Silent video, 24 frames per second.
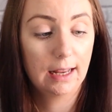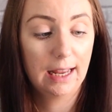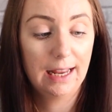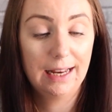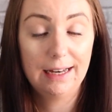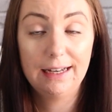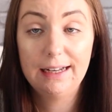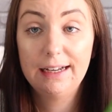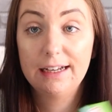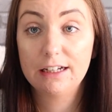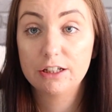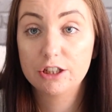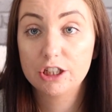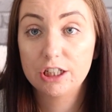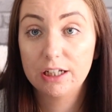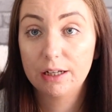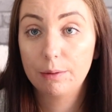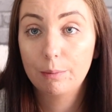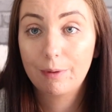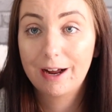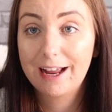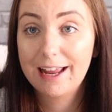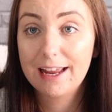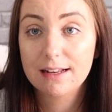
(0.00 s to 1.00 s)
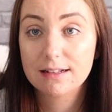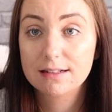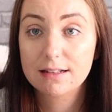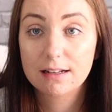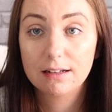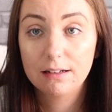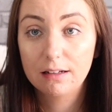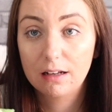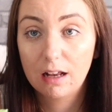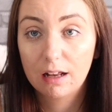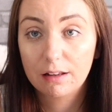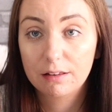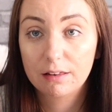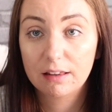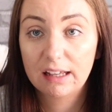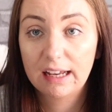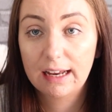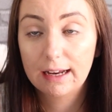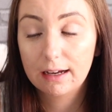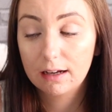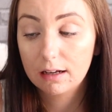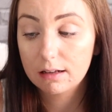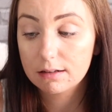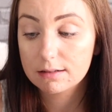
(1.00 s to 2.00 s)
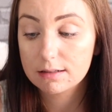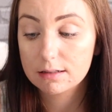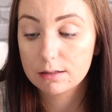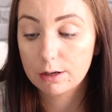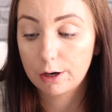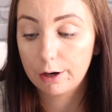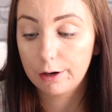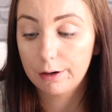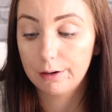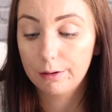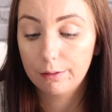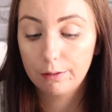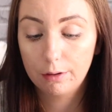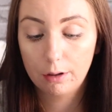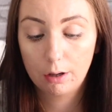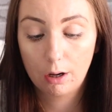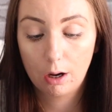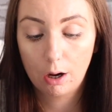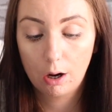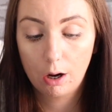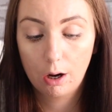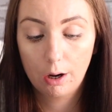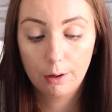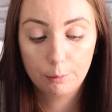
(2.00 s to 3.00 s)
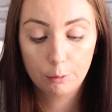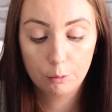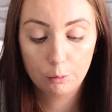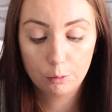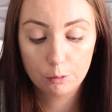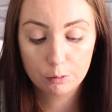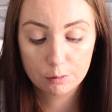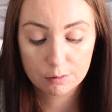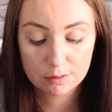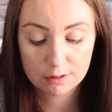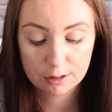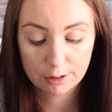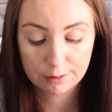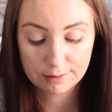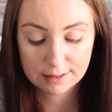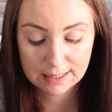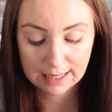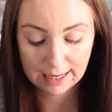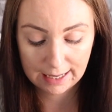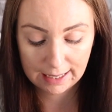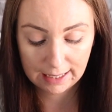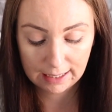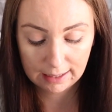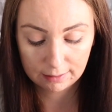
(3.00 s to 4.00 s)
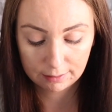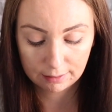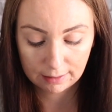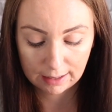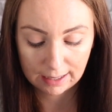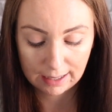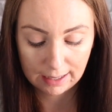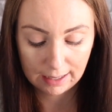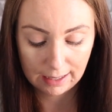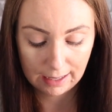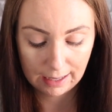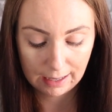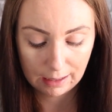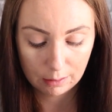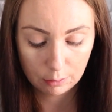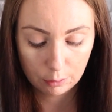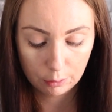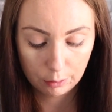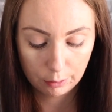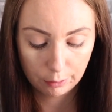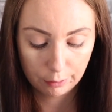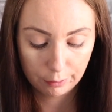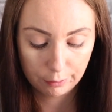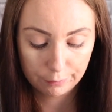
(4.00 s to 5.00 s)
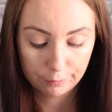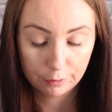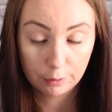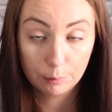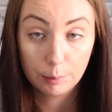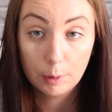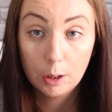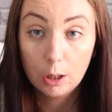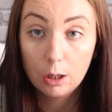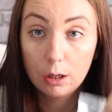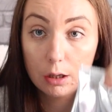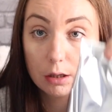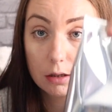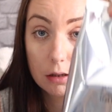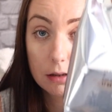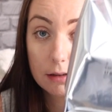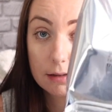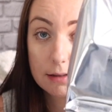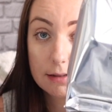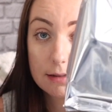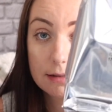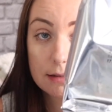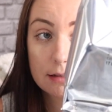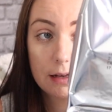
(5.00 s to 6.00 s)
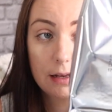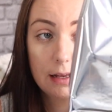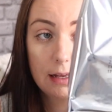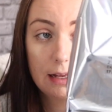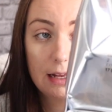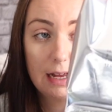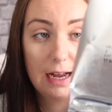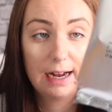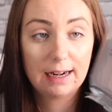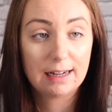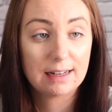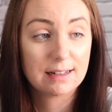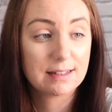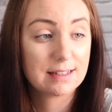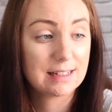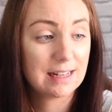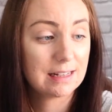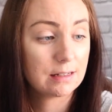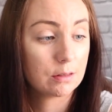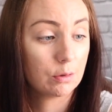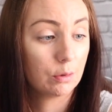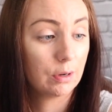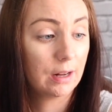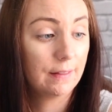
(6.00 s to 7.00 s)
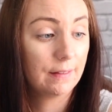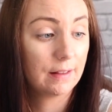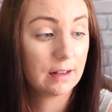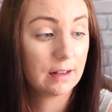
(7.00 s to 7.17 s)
it literally weighs nothing, so I will also take that out of the box, and it says on it